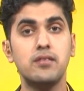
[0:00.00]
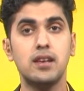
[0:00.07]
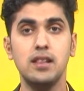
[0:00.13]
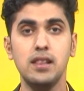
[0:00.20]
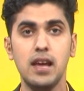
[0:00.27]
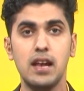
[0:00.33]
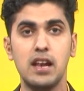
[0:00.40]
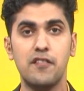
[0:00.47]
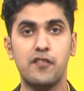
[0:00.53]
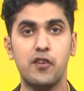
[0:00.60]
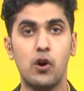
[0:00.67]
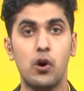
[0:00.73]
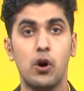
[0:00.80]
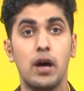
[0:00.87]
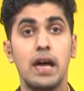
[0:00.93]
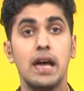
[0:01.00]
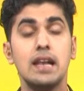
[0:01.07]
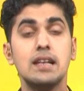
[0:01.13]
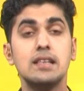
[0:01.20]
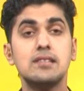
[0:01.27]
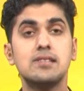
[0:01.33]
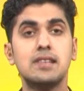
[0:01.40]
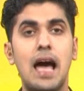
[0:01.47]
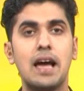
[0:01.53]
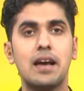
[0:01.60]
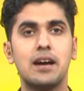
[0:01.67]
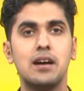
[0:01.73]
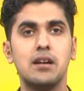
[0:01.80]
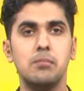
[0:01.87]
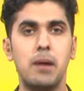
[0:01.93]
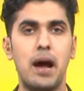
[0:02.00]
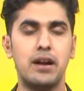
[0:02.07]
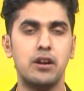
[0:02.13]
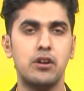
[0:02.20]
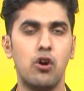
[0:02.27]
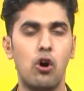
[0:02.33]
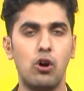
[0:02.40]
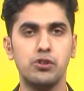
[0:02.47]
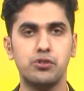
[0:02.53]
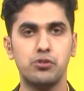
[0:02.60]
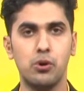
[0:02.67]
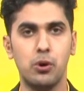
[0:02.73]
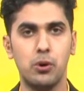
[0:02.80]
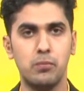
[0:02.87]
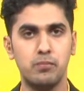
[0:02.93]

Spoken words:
in the NFO in a staggered manner also.